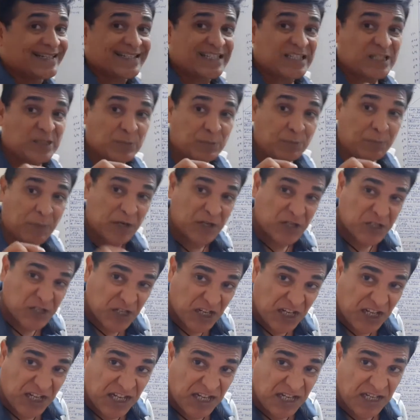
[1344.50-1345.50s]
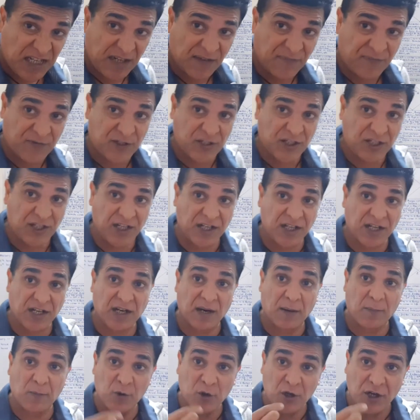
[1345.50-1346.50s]
especially if she
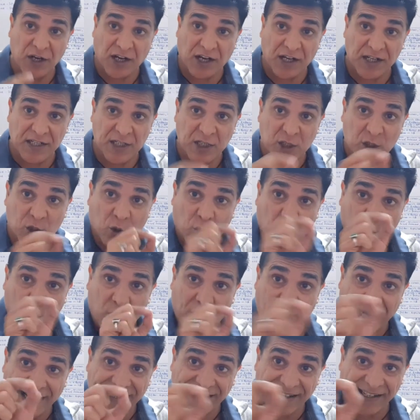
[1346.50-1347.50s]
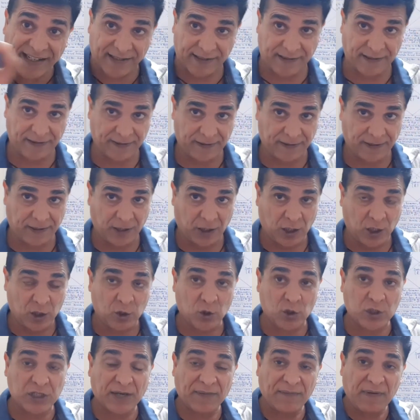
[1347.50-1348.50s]
communicates through writing.
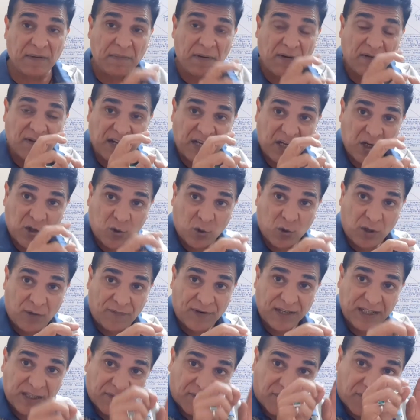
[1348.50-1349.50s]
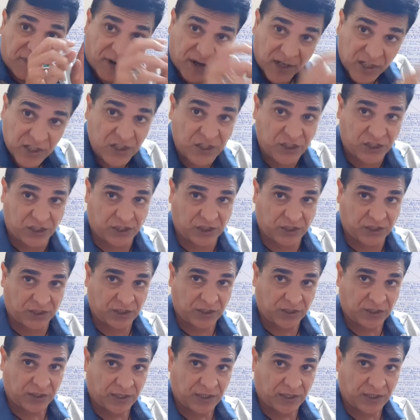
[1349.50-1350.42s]
So she will be very good with words